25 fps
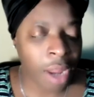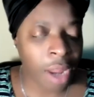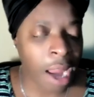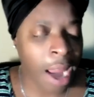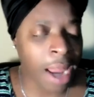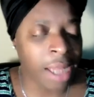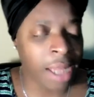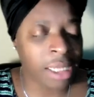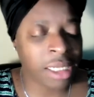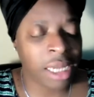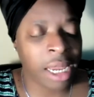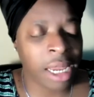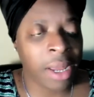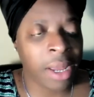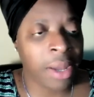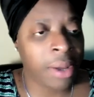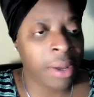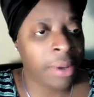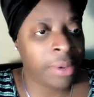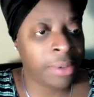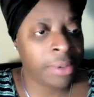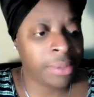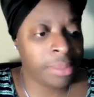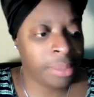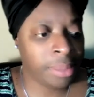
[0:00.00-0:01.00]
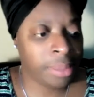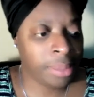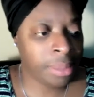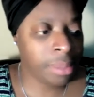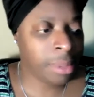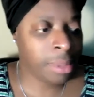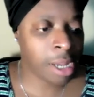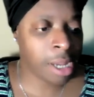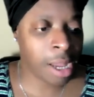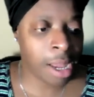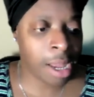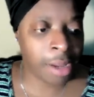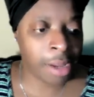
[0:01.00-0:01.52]
And I said, "Oh,
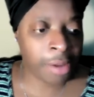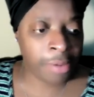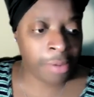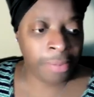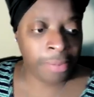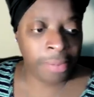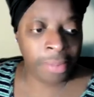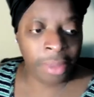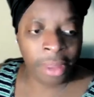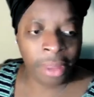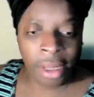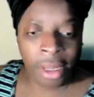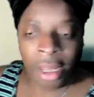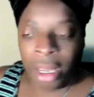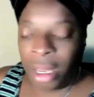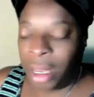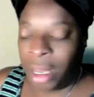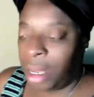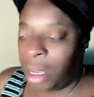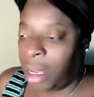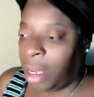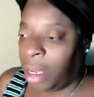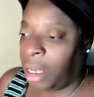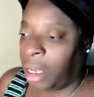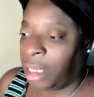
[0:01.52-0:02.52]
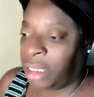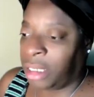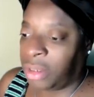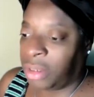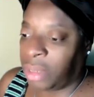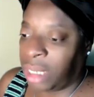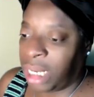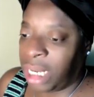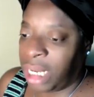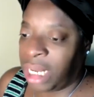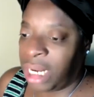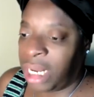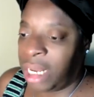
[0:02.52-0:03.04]
okay." And so
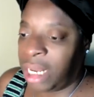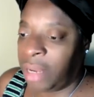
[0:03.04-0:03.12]
then he,